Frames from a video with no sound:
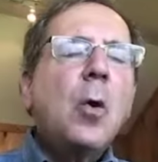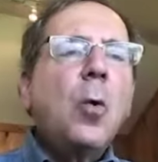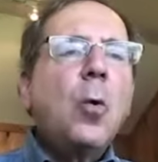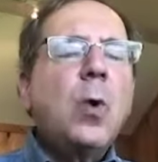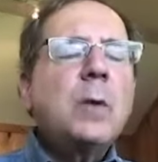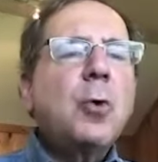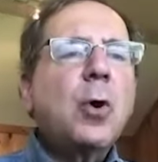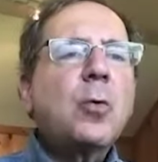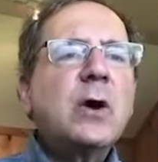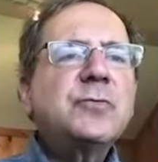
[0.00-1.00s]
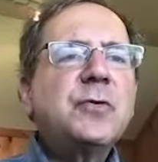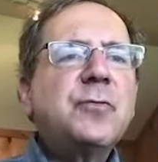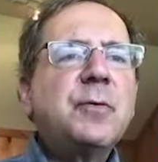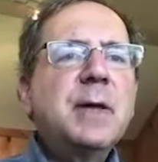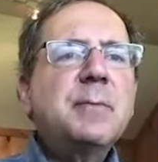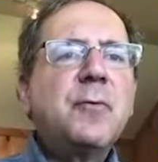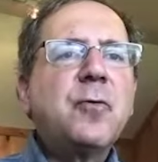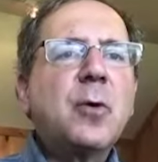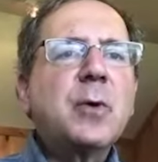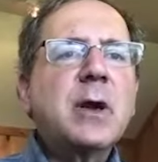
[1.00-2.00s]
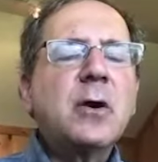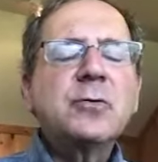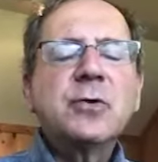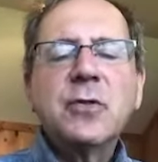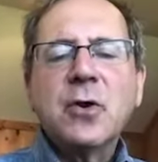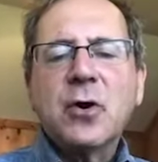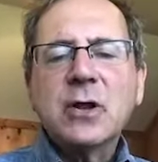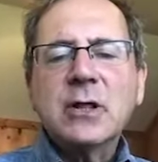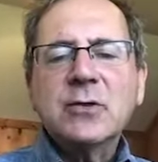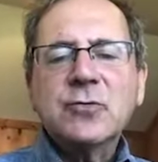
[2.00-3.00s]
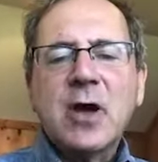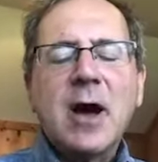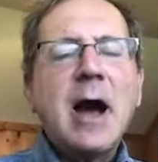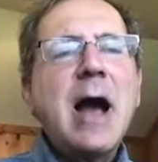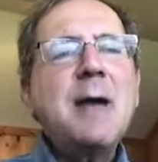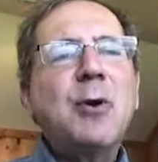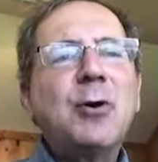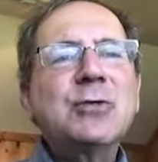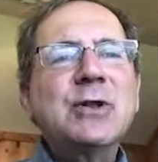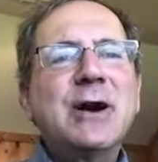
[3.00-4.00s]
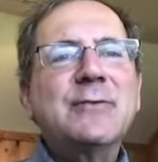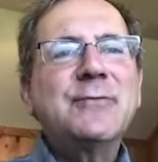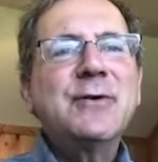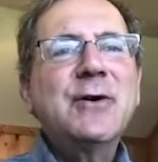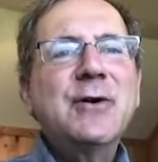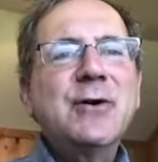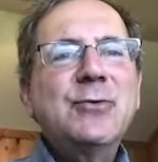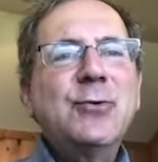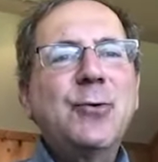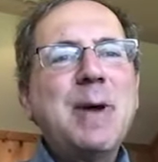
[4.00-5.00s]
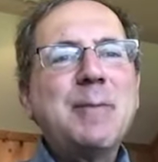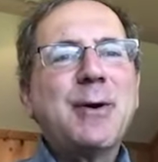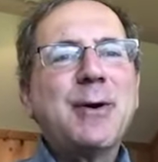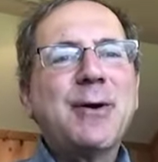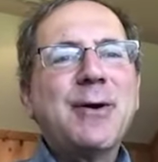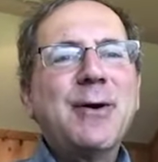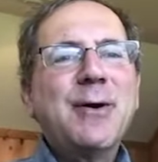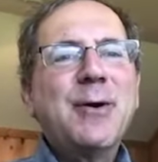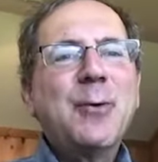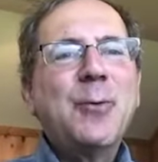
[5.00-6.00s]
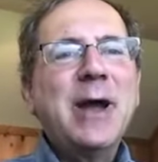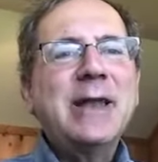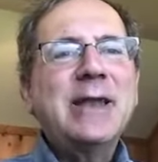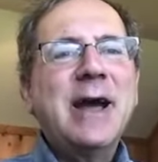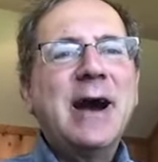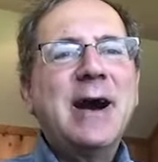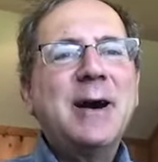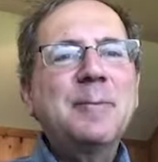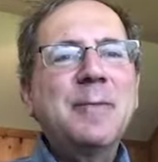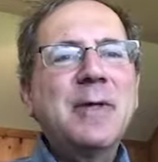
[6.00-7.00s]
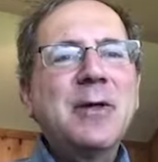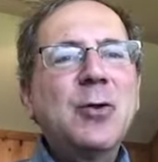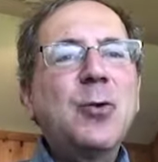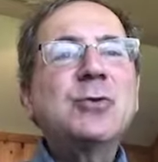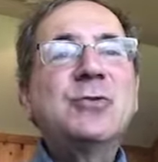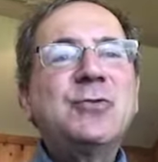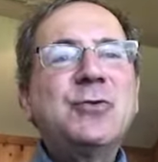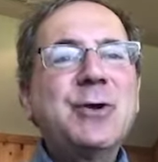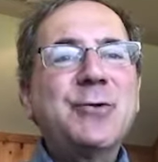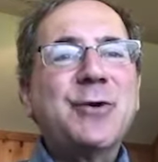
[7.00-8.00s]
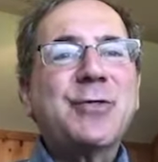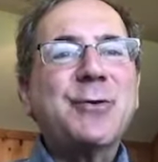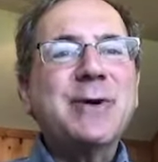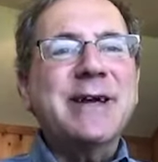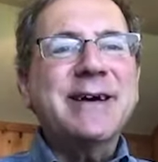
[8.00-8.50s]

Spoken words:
Well, one more question from me before we go to the audience. I'm old enough to remember when you were just doing North Korea.